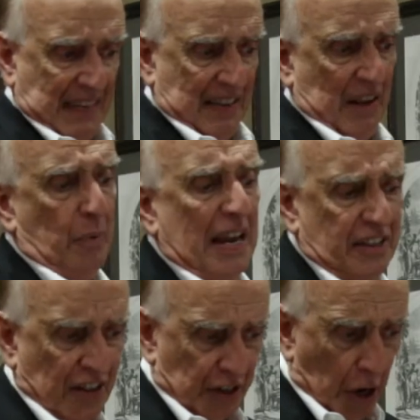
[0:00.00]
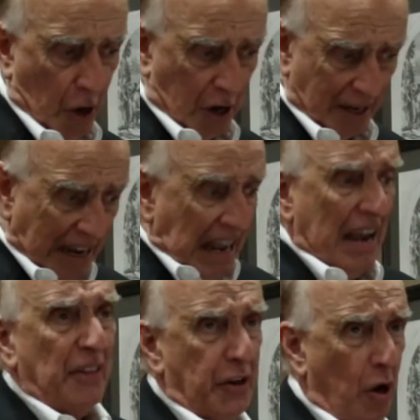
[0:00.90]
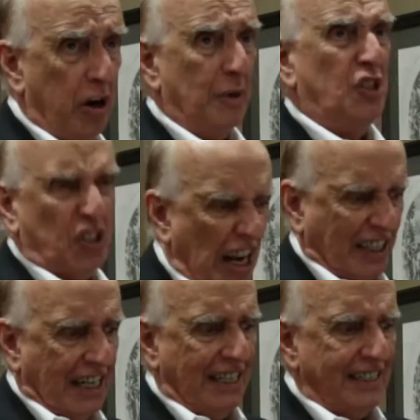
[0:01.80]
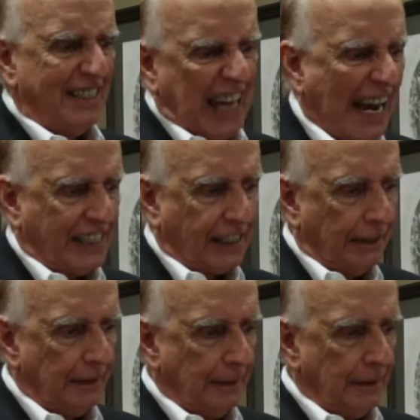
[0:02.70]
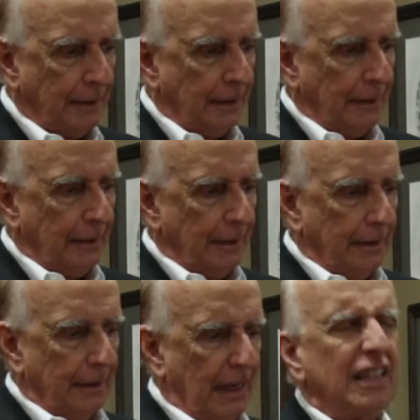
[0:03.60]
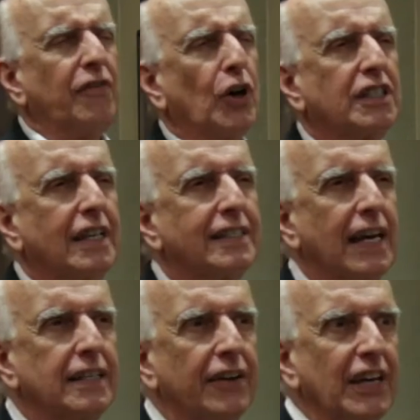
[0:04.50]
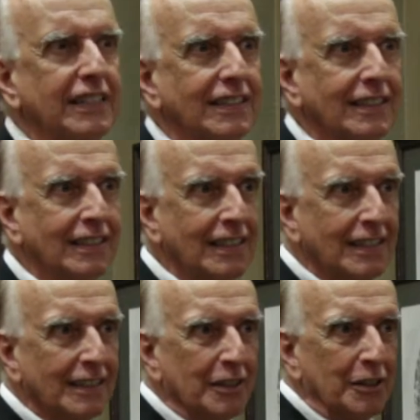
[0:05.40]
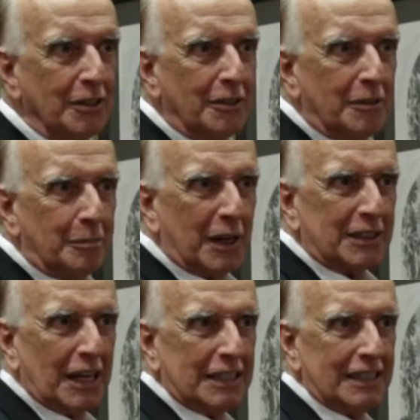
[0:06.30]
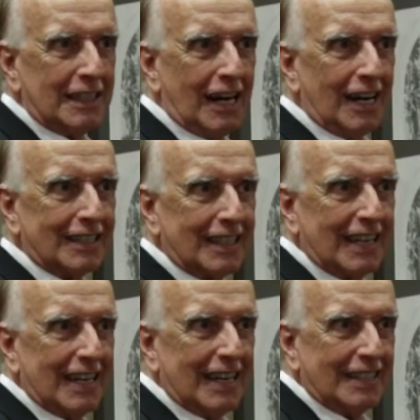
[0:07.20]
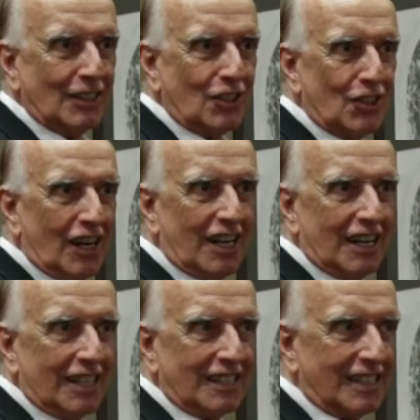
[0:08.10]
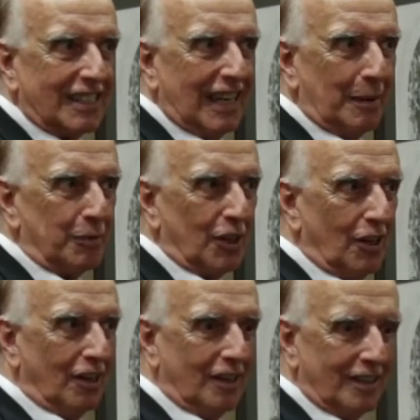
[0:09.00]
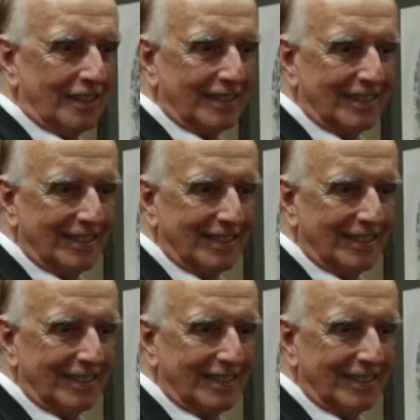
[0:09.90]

And they ran to the door, and the door was shut tight. And the voice didn't say nothing, but the knocking just kept on.